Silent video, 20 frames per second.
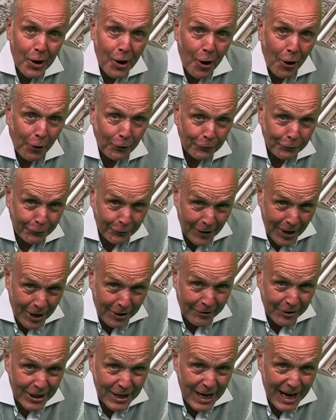of
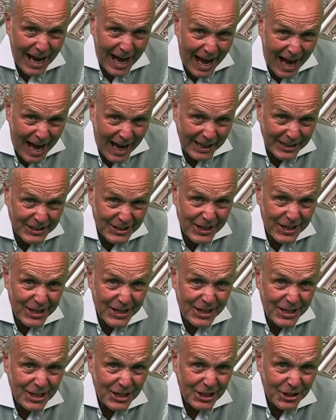very hard,
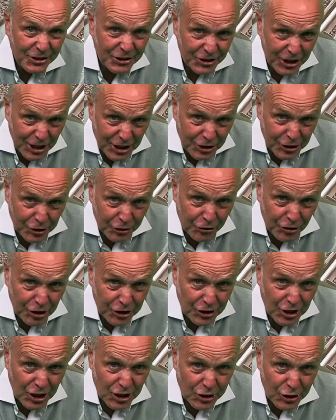
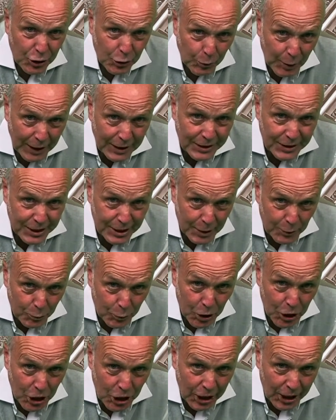dangerous, sweaty
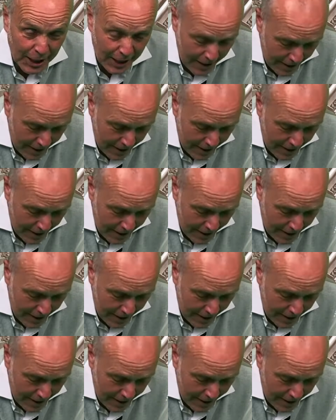work,